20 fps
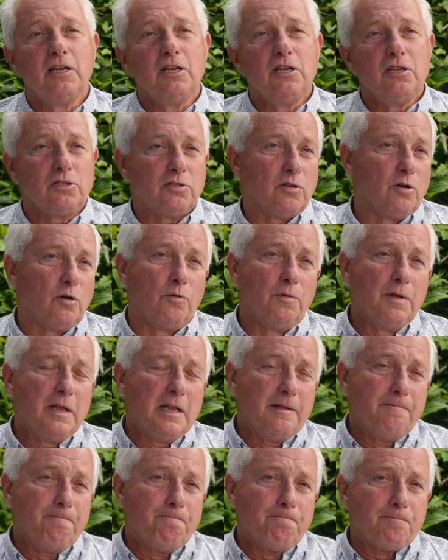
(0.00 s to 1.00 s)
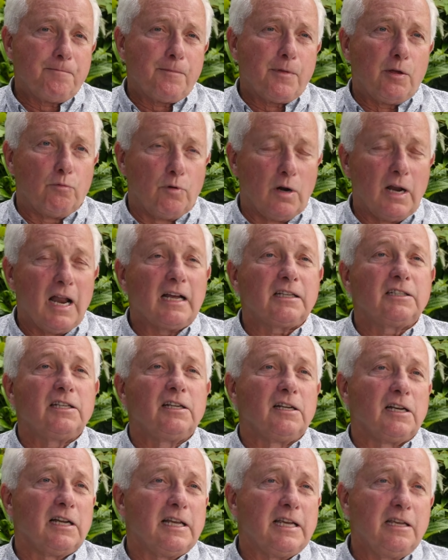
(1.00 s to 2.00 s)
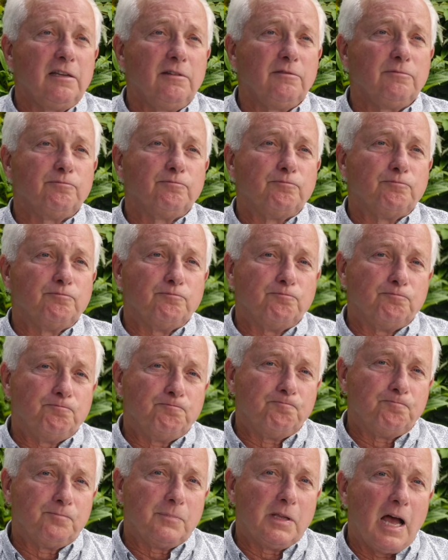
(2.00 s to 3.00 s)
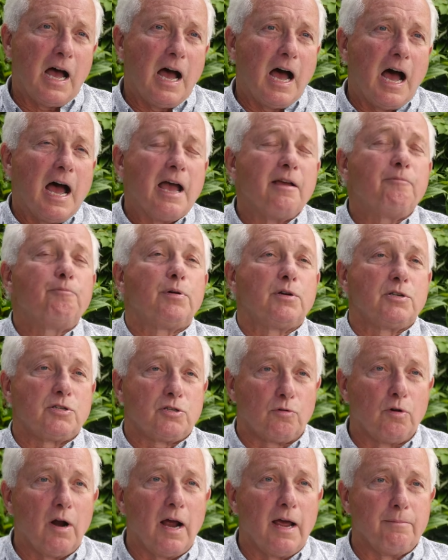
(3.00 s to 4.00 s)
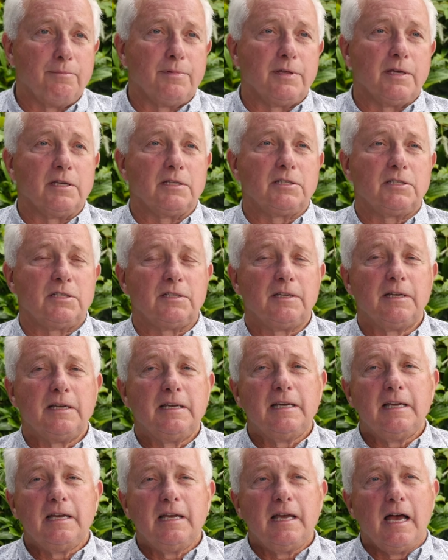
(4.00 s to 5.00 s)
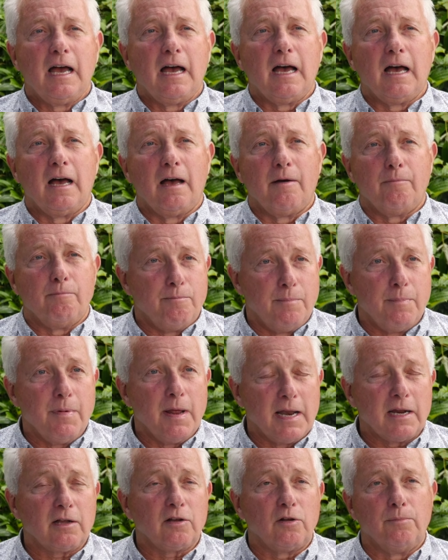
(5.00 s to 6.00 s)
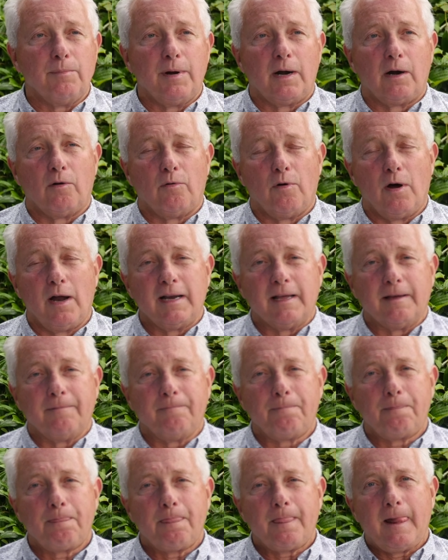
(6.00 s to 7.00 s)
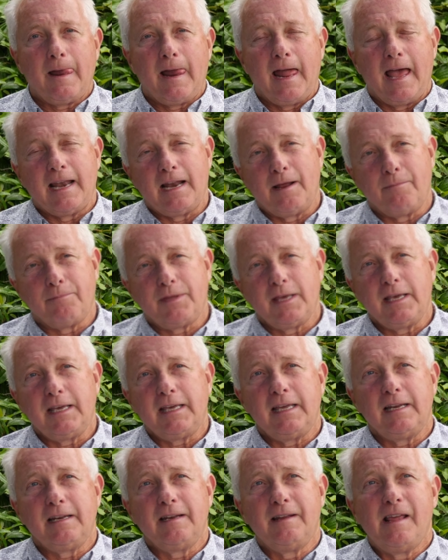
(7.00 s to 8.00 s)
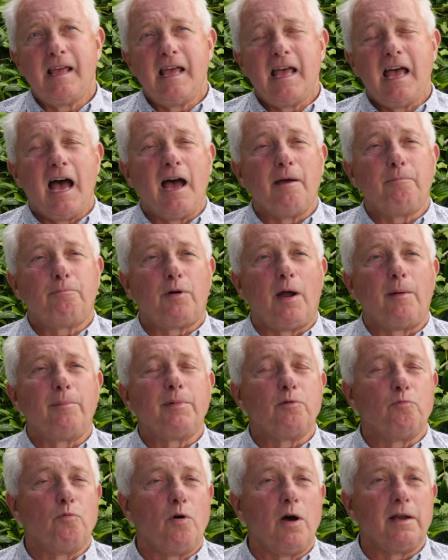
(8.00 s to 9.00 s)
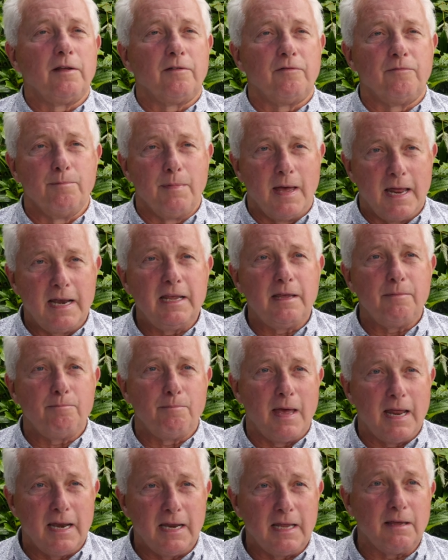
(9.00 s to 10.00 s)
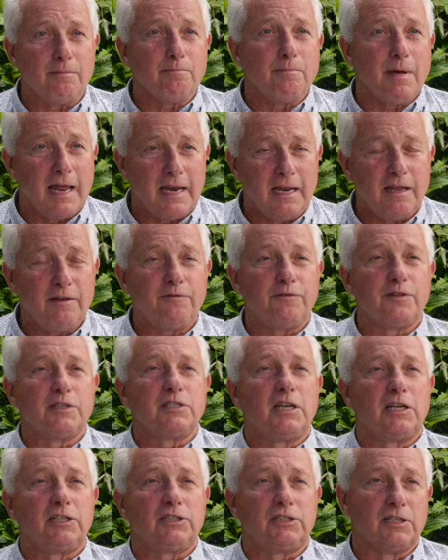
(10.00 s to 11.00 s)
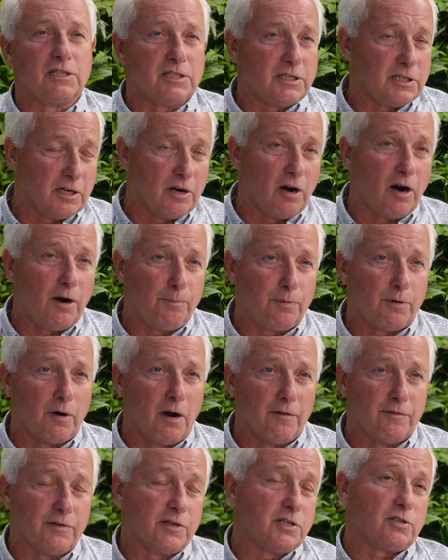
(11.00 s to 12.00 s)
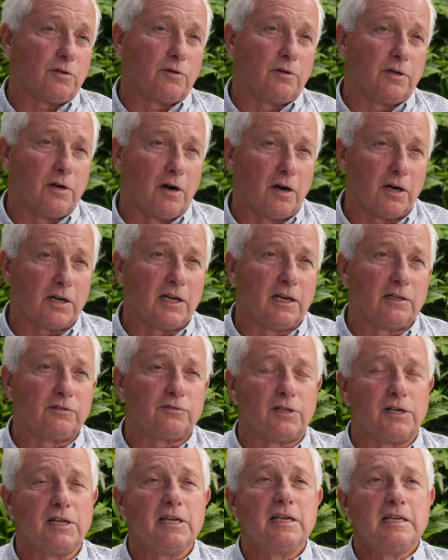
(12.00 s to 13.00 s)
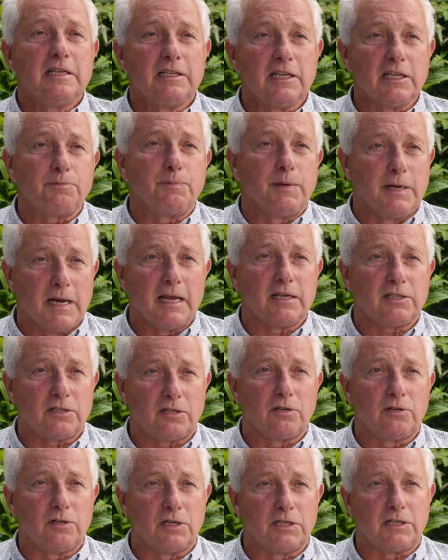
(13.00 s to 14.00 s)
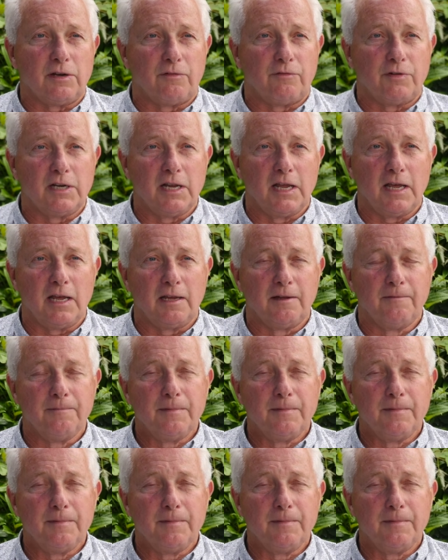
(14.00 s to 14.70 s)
So reluctantly, I prescribed this medical marijuana. And I'm thinking, I'm probably one of many, many, many physicians in our province or in our country that's been asked to do this every day.